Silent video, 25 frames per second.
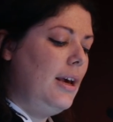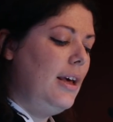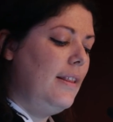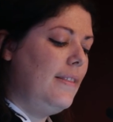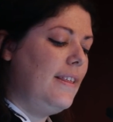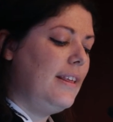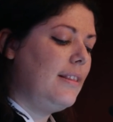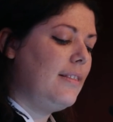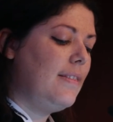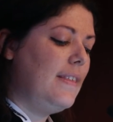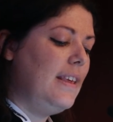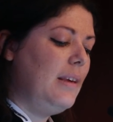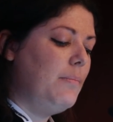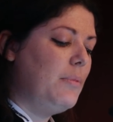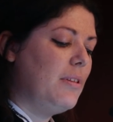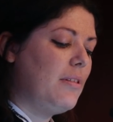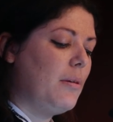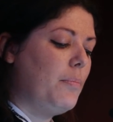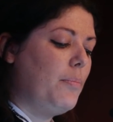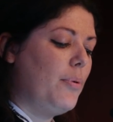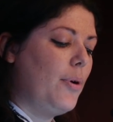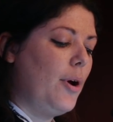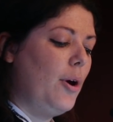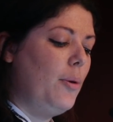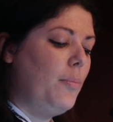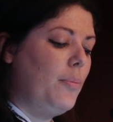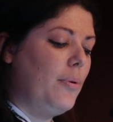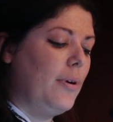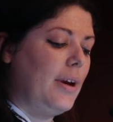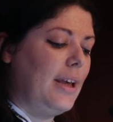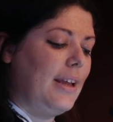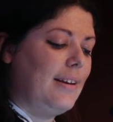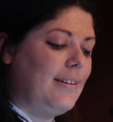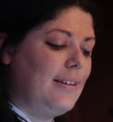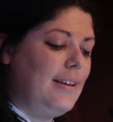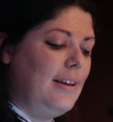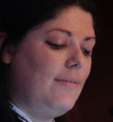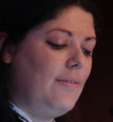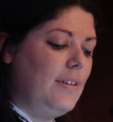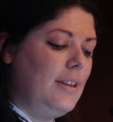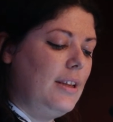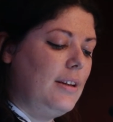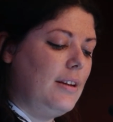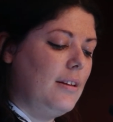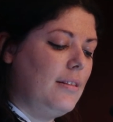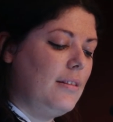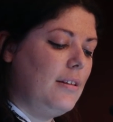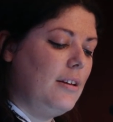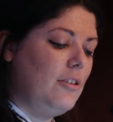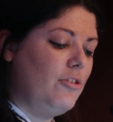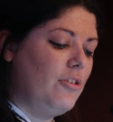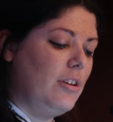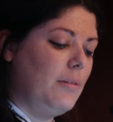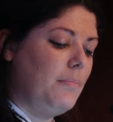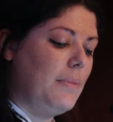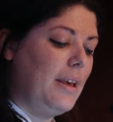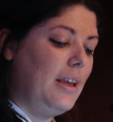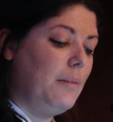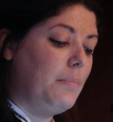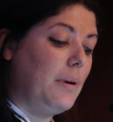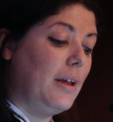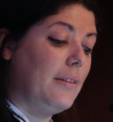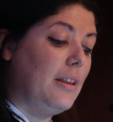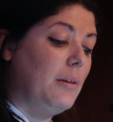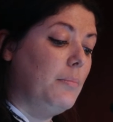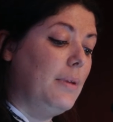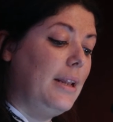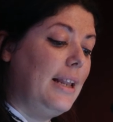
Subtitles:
This theme is appropriate given the decision made by the